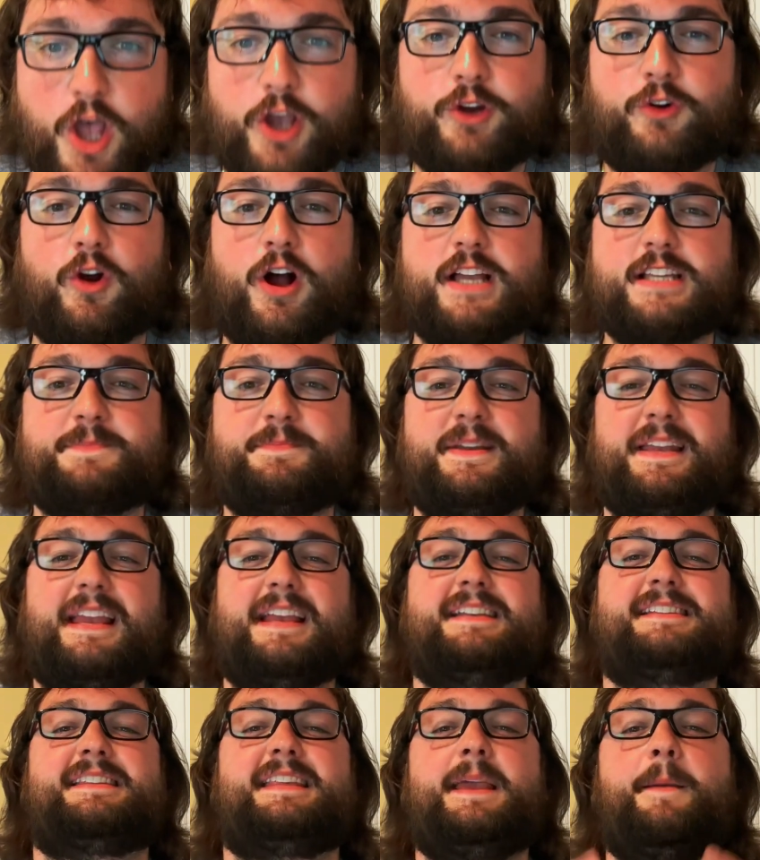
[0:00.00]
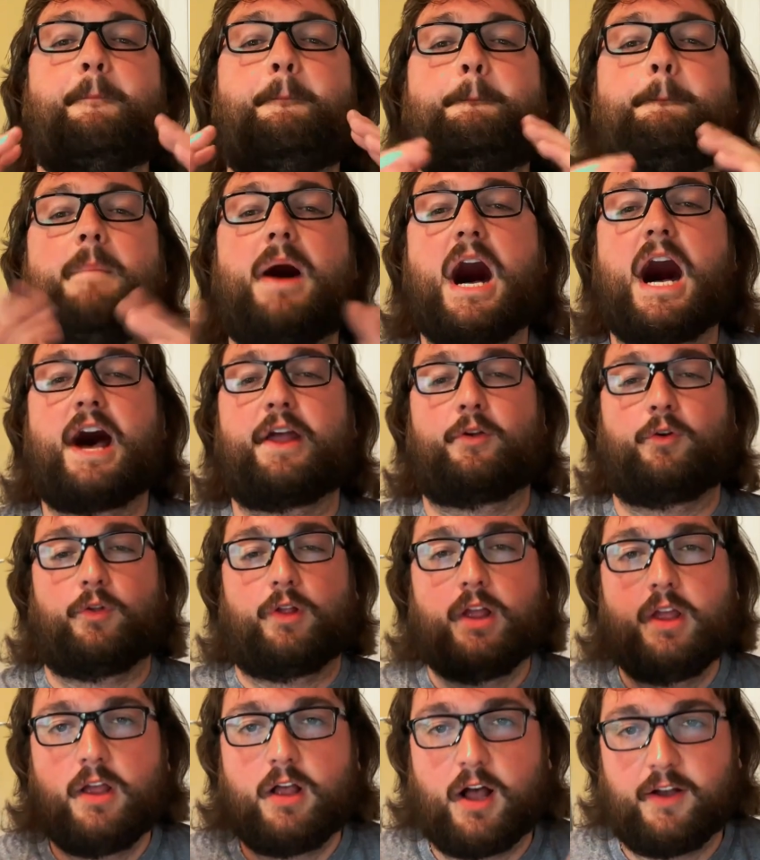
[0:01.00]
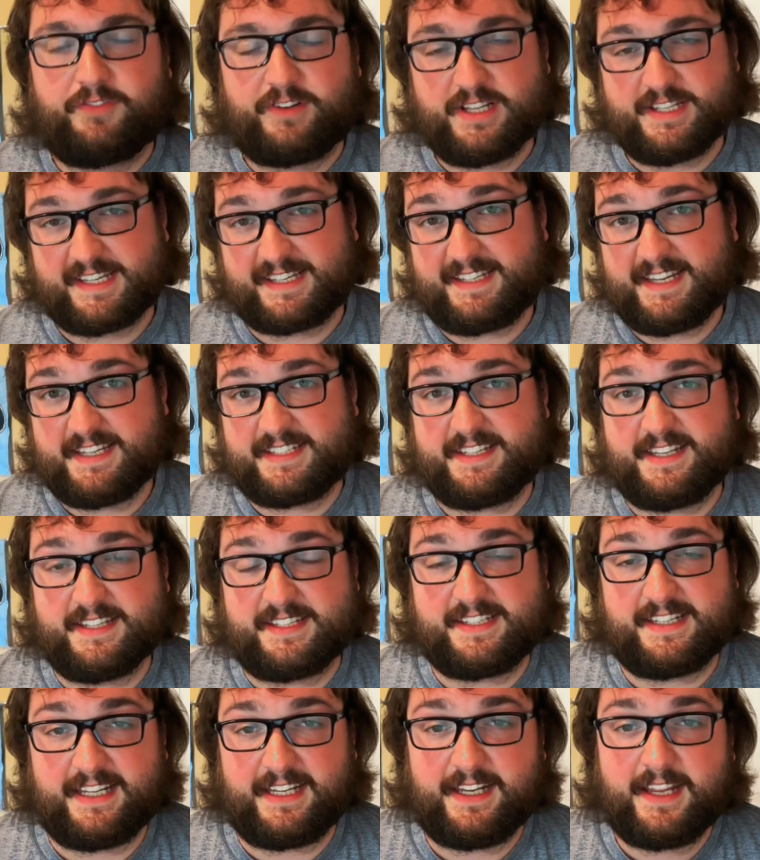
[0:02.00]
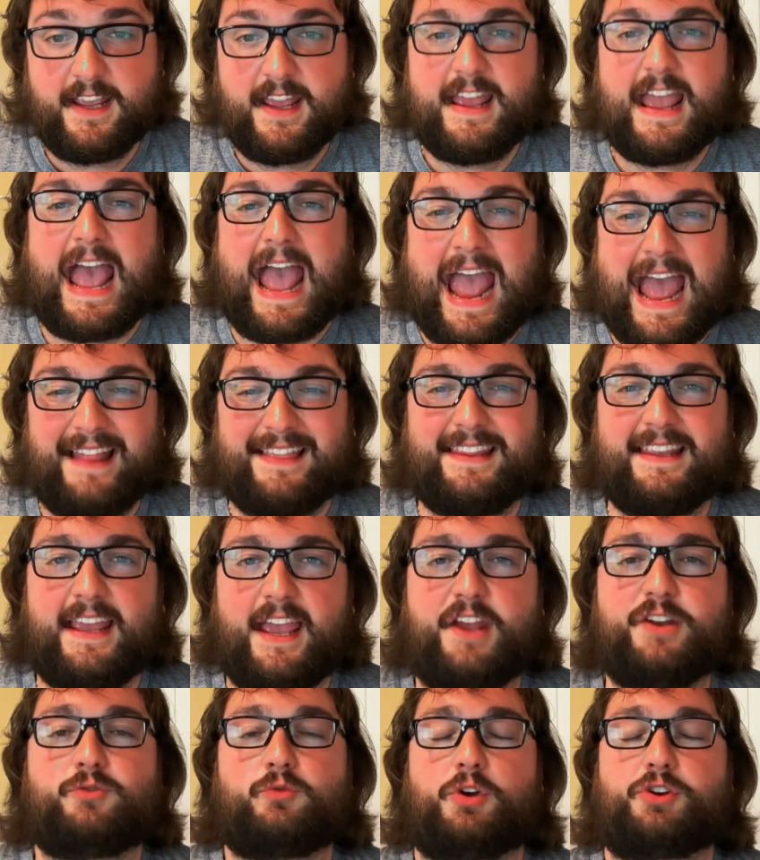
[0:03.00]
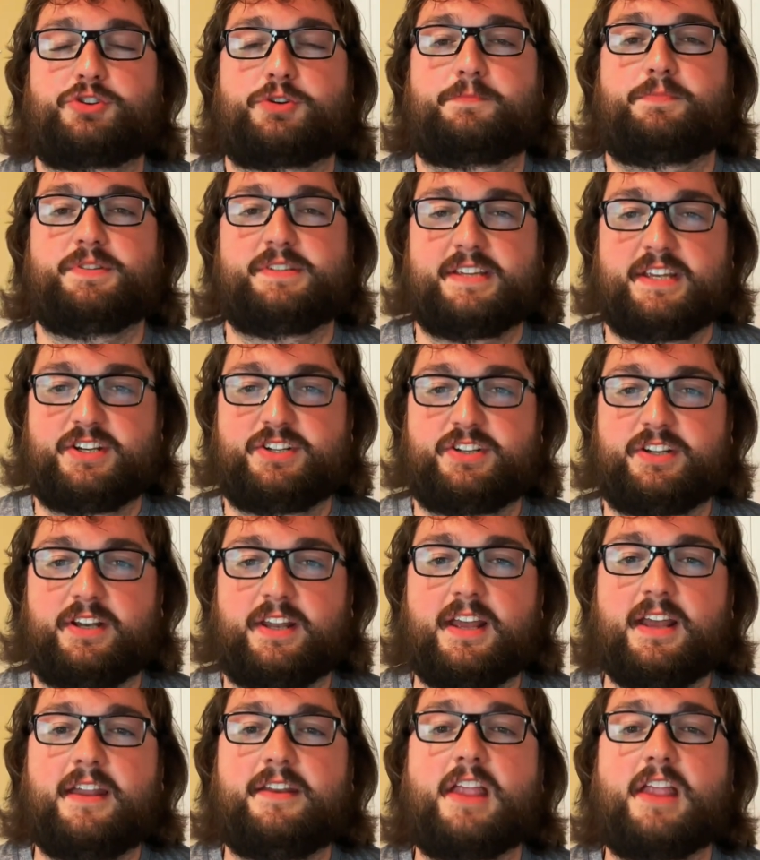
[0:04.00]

Crosby is the model of consistency at the edge rusher position.